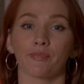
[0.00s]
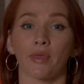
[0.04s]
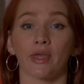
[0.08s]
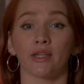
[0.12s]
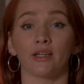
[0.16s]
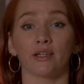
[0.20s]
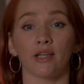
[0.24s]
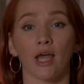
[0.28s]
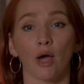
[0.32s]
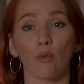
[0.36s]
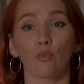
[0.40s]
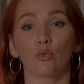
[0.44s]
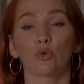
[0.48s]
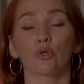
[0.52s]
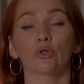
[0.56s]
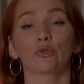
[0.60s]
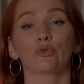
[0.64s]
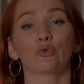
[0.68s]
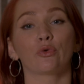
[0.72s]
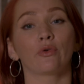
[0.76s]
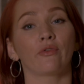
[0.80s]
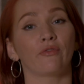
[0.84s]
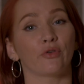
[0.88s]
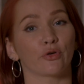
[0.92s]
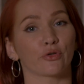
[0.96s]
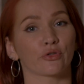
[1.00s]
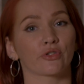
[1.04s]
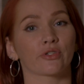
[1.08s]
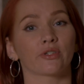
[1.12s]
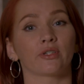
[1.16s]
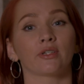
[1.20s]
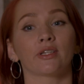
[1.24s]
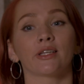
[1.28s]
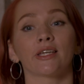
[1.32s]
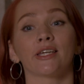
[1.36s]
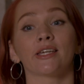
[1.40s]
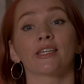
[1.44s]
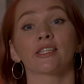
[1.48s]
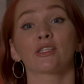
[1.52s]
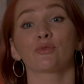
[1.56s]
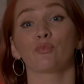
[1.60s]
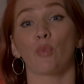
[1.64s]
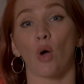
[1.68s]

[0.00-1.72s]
and an upward reversal is